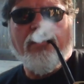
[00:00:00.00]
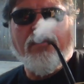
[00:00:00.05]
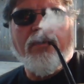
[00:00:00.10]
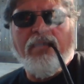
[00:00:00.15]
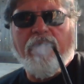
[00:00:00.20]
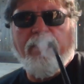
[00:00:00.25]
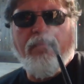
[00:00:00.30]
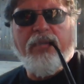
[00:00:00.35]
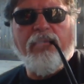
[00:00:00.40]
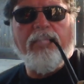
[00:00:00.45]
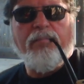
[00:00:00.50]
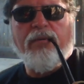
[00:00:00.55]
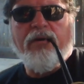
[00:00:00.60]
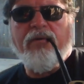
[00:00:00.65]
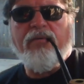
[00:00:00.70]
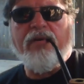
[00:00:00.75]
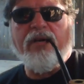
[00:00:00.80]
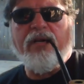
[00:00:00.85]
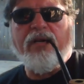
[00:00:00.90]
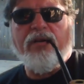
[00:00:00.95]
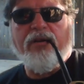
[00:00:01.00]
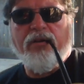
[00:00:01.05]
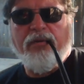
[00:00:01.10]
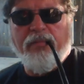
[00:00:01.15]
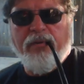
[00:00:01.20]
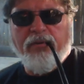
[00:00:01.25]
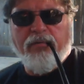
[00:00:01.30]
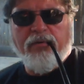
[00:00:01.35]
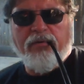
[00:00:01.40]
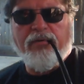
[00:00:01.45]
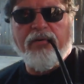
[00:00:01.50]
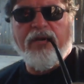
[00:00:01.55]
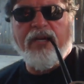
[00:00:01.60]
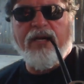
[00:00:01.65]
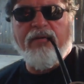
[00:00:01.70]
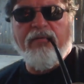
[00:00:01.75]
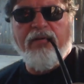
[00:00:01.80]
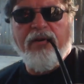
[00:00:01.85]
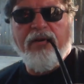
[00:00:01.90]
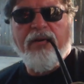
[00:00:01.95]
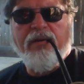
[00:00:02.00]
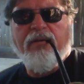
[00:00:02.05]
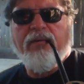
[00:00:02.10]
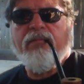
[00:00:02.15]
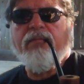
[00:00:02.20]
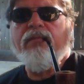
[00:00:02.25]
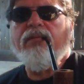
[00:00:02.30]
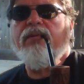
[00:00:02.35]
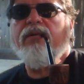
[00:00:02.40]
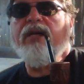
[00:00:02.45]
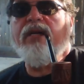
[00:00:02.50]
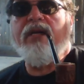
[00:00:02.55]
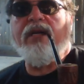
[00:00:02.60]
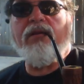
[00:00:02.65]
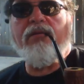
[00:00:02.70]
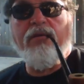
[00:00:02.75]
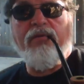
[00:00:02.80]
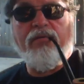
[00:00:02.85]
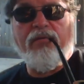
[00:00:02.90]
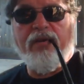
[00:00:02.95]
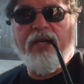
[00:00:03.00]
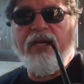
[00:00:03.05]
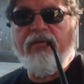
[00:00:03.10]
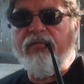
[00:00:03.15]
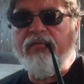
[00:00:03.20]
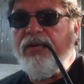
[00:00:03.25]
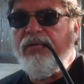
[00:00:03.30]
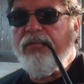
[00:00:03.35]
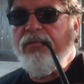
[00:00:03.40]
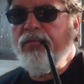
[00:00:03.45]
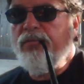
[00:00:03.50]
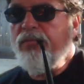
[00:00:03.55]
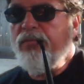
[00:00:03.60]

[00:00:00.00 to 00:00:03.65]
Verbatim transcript: It doesn't mean we're perfect. It just means we're forgiven. And not only forgiven,